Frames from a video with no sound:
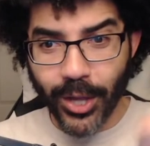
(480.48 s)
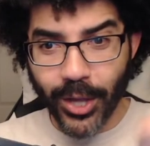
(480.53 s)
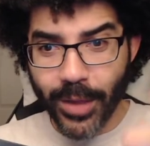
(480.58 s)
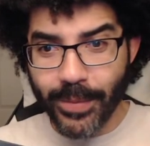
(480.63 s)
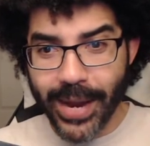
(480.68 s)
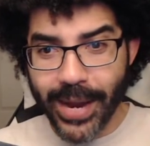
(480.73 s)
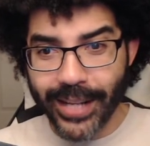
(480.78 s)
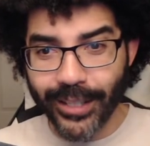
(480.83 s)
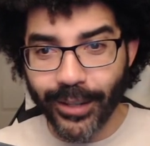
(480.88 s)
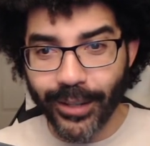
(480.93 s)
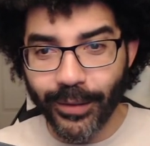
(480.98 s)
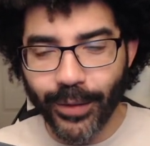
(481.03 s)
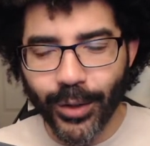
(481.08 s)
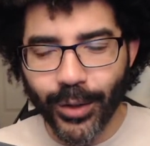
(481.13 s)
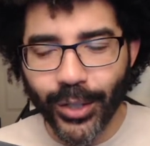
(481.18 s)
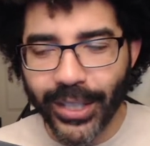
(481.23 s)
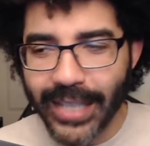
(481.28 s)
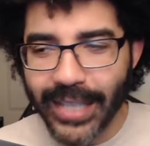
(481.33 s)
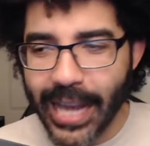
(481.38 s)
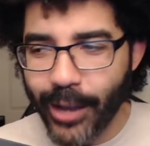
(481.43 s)
Back to the
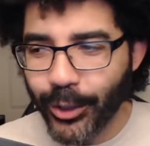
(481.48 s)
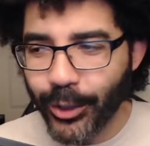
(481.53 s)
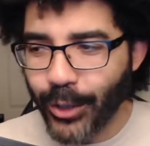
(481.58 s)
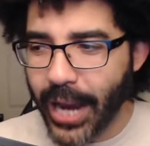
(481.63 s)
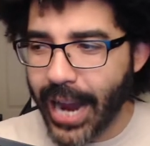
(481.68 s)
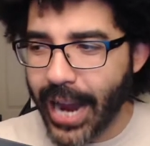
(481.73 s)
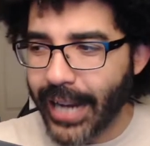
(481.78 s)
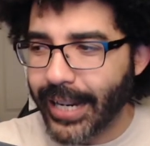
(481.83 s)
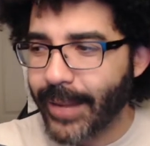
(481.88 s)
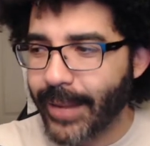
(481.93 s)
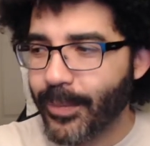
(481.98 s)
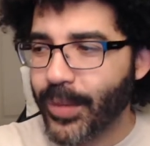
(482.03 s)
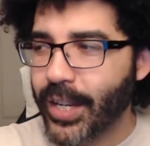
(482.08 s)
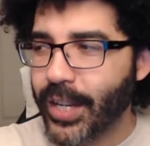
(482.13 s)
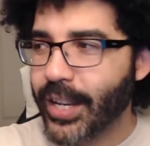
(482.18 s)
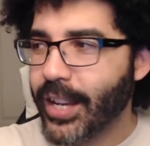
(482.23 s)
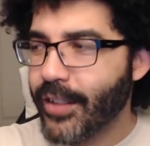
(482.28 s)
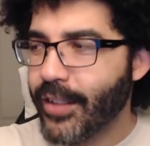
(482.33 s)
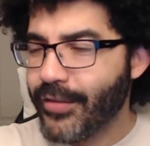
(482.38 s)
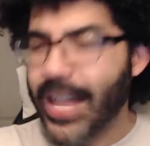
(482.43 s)
Future soundtrack.
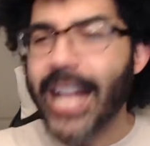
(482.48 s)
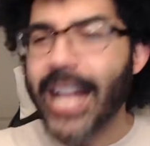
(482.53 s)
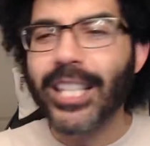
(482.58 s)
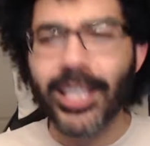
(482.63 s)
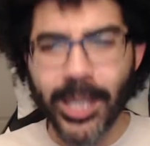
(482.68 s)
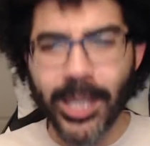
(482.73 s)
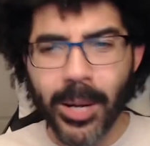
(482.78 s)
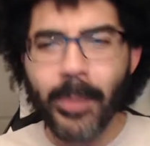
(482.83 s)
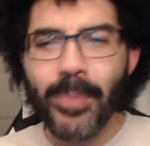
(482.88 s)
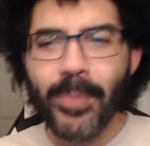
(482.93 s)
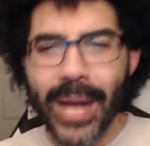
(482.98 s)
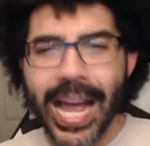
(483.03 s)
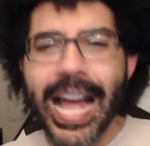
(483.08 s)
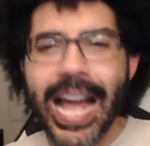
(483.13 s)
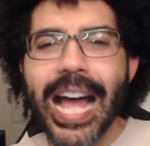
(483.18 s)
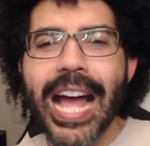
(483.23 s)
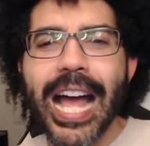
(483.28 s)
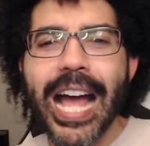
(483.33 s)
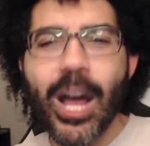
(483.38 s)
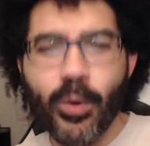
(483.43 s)
That's the
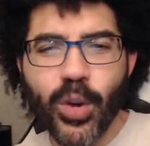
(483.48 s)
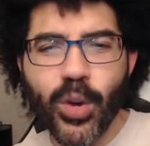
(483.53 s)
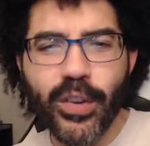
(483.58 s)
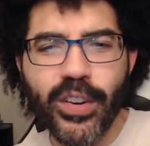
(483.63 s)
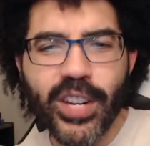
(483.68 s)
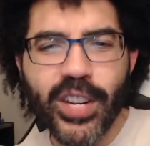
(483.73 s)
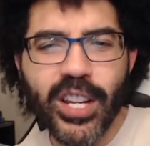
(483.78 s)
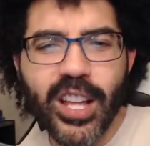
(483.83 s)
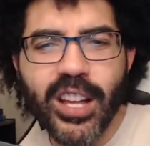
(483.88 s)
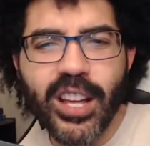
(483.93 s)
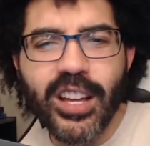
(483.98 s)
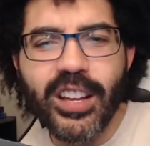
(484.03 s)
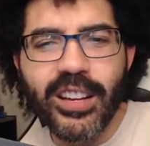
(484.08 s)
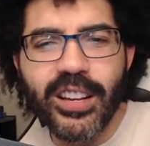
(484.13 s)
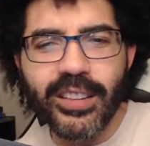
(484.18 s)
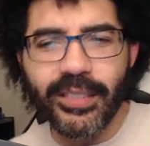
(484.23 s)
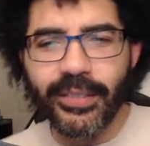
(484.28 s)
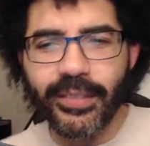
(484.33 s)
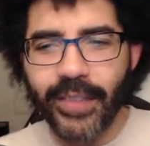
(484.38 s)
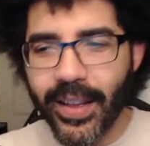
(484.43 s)
power of
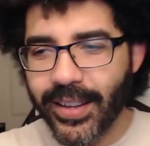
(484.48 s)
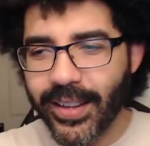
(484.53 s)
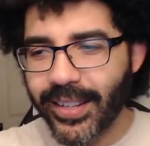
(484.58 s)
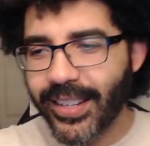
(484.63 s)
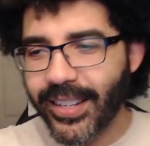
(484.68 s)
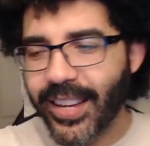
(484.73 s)
love.